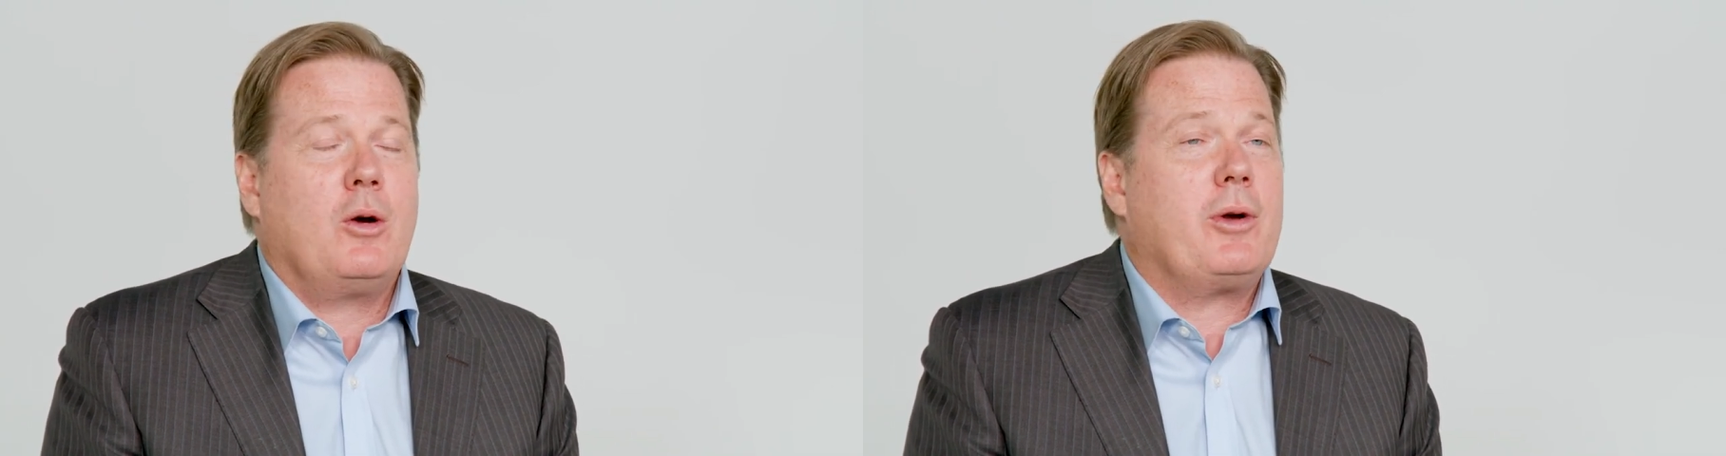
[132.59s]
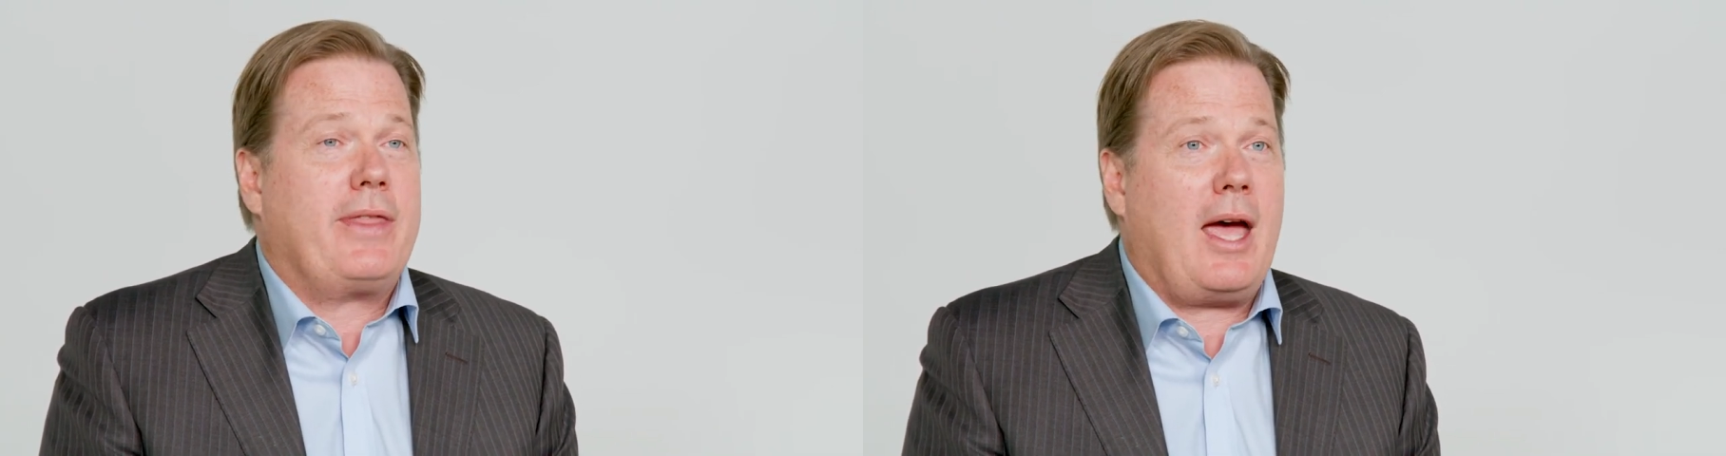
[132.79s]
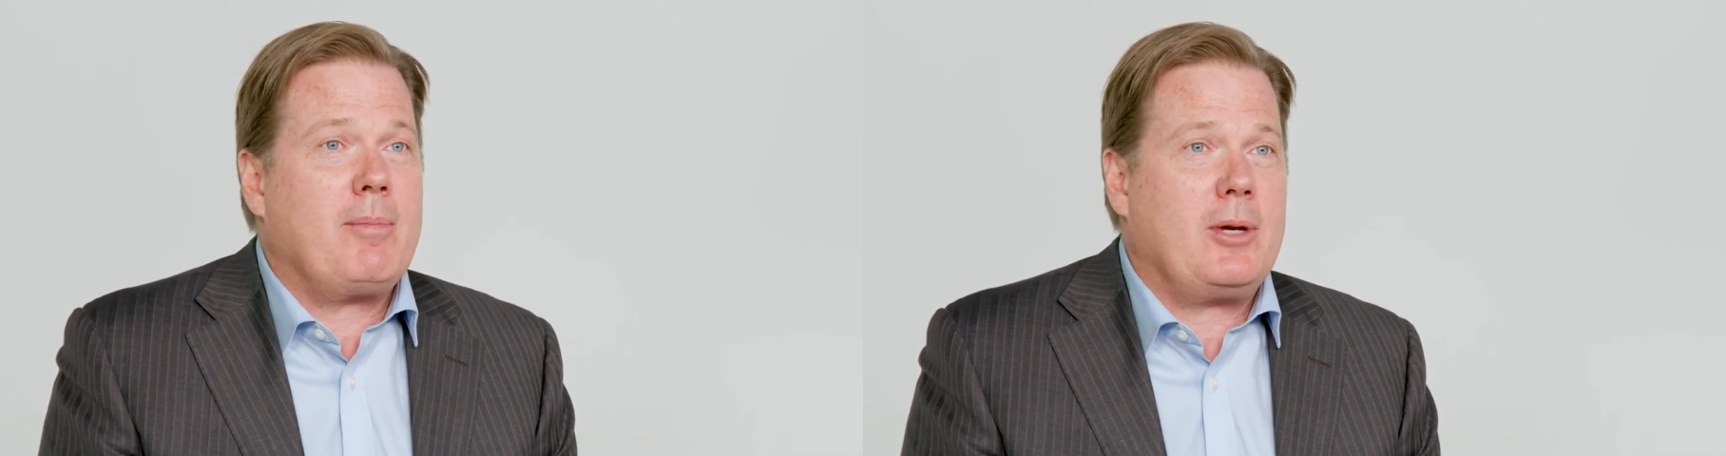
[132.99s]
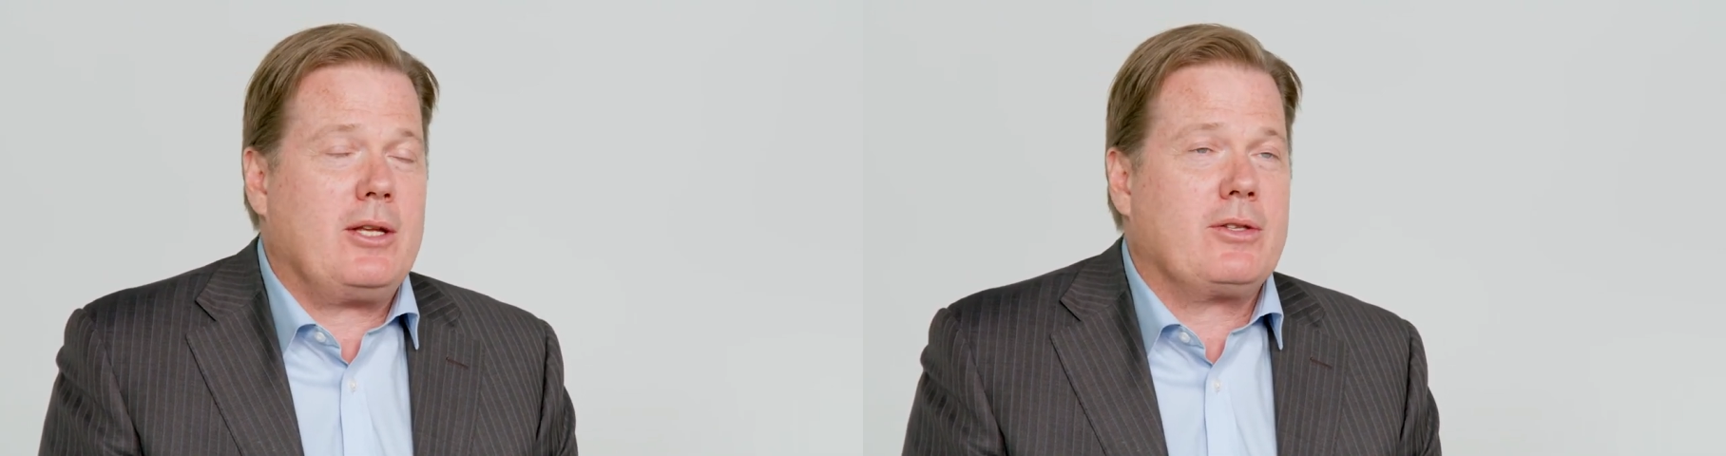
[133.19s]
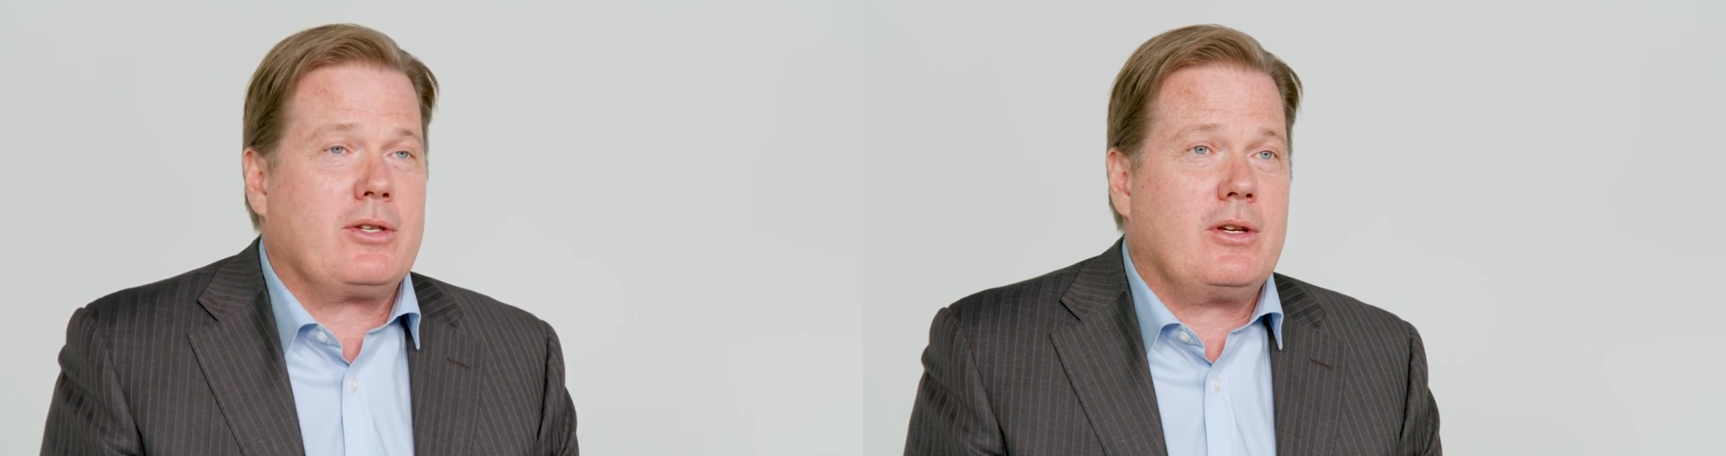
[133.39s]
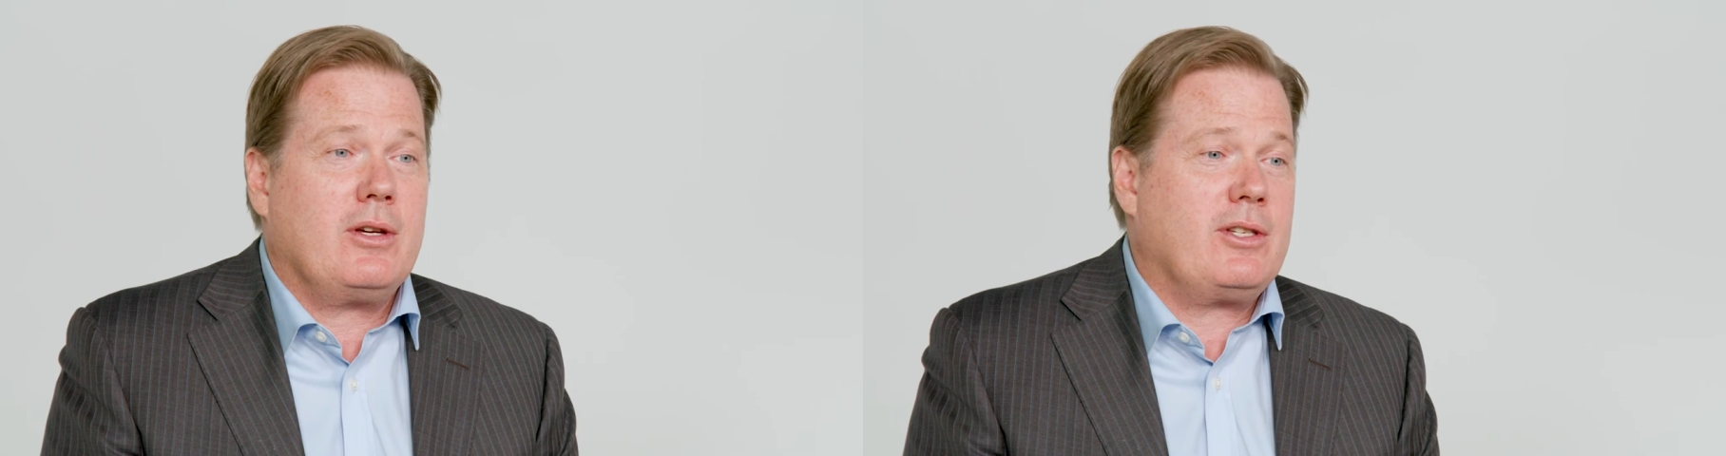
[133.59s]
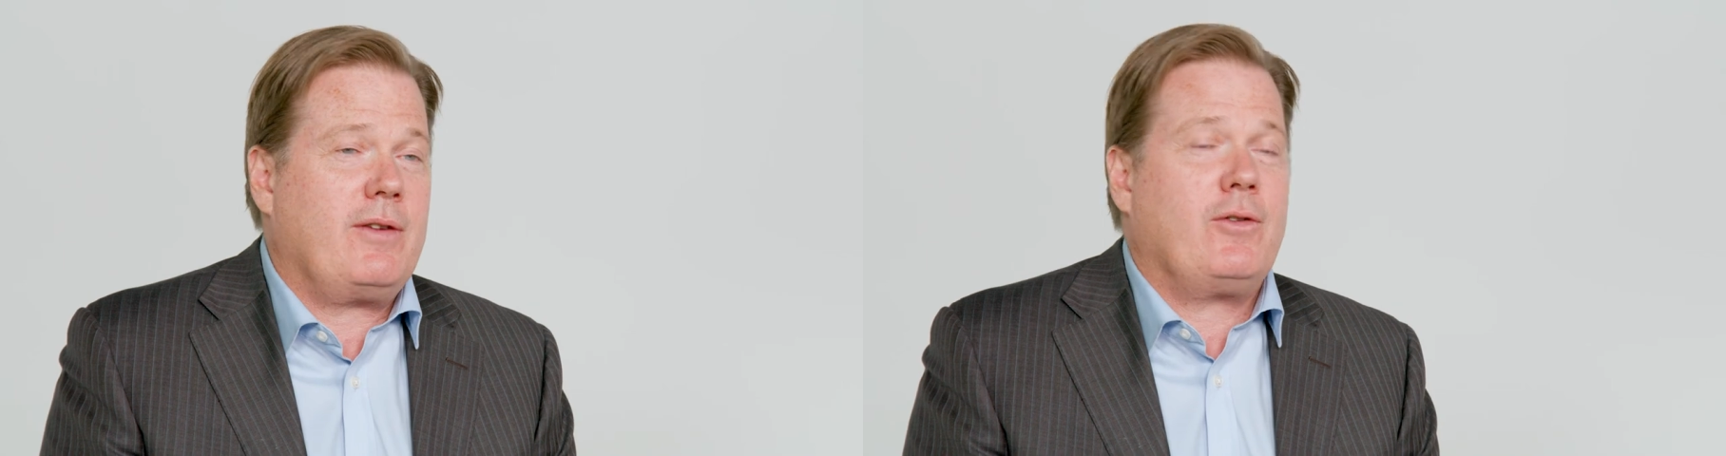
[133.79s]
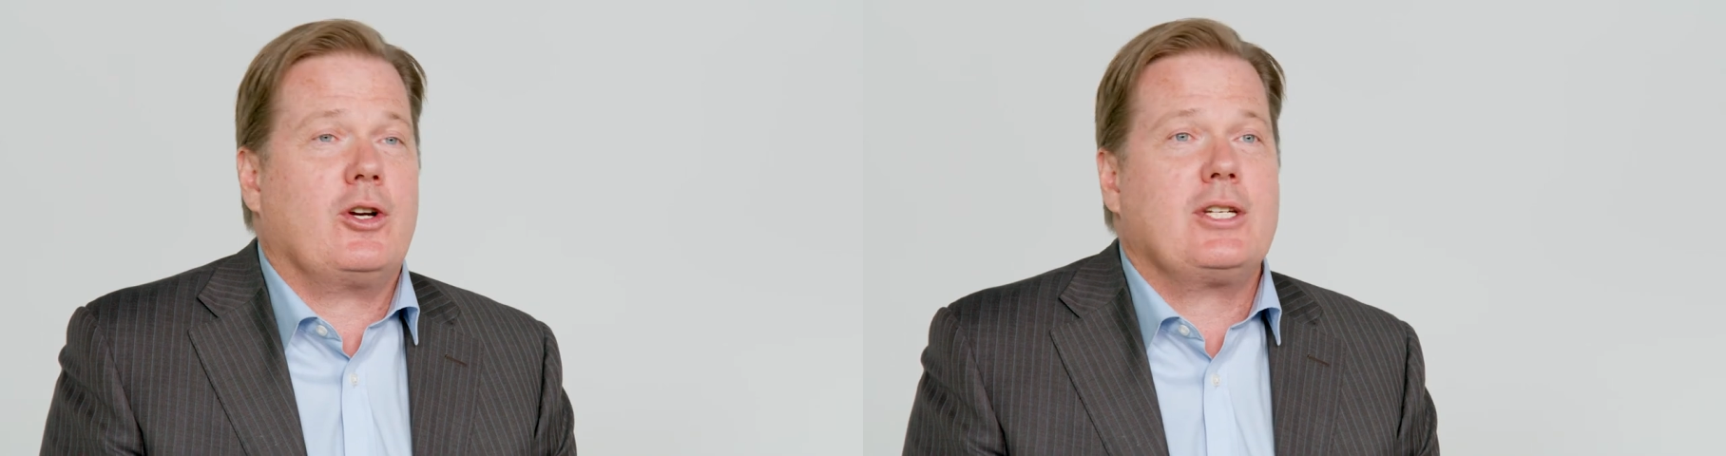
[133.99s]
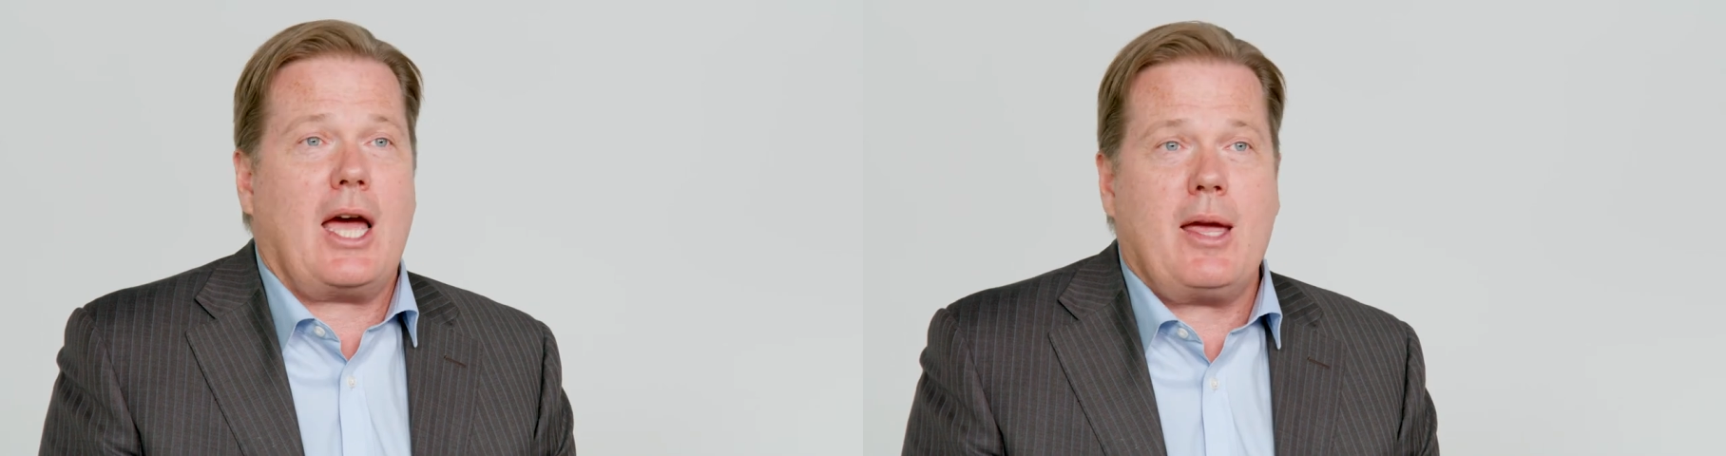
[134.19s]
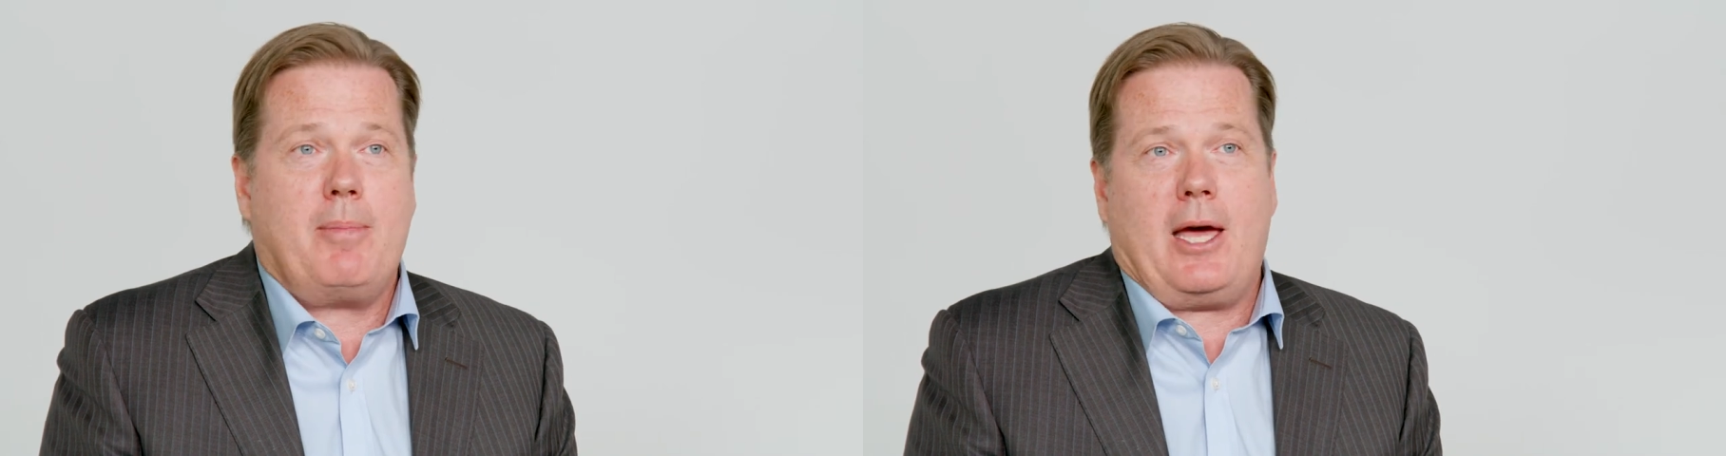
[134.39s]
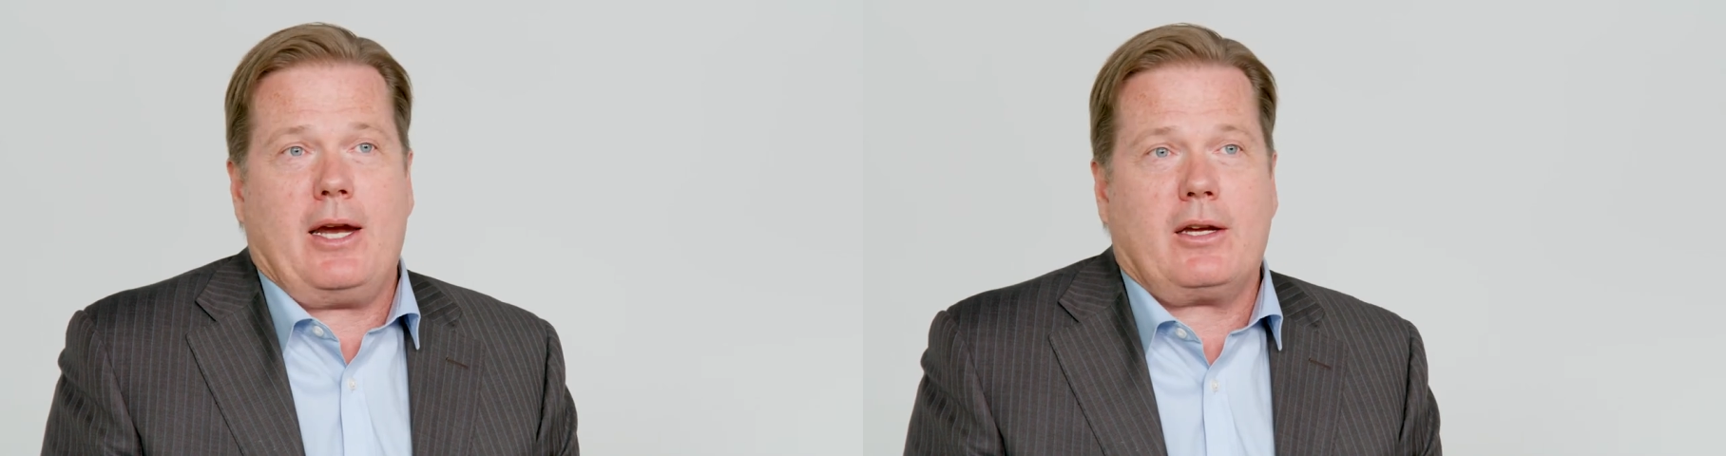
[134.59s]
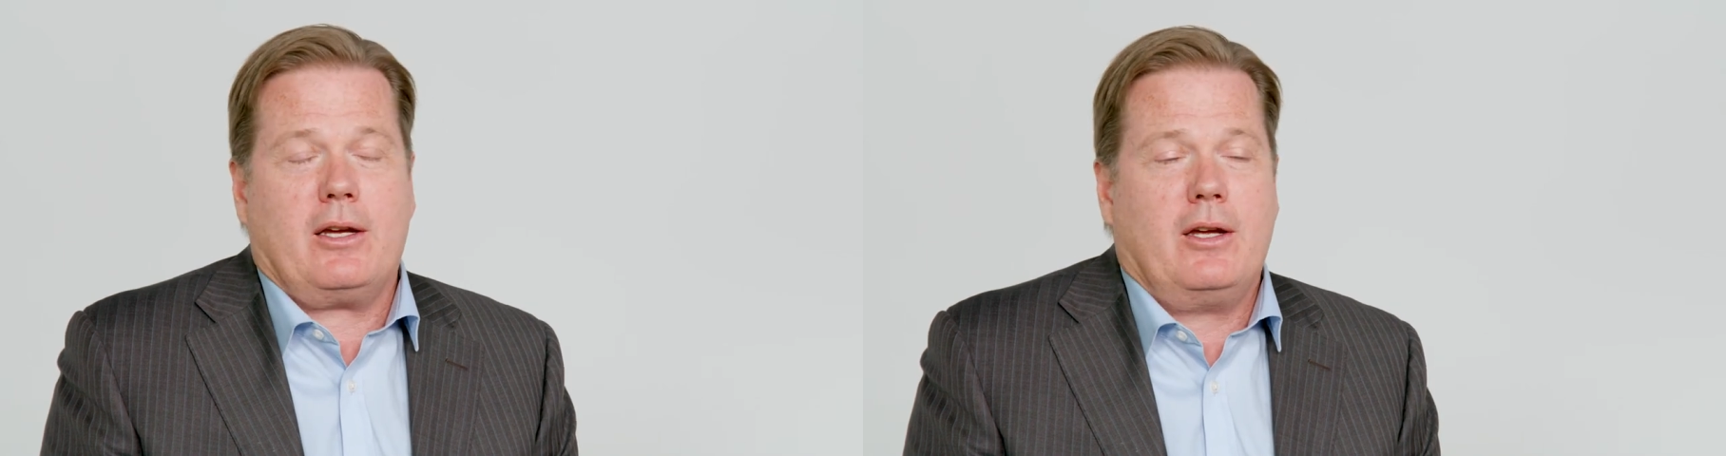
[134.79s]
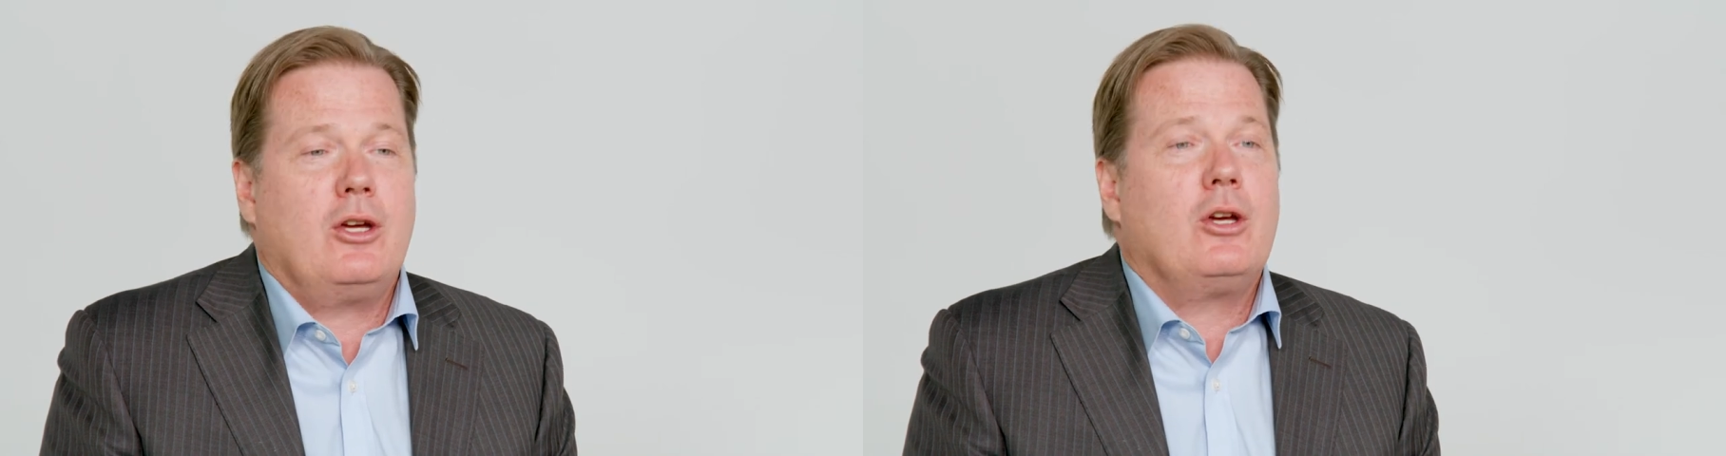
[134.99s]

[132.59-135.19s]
What that means is if you're a diabetic,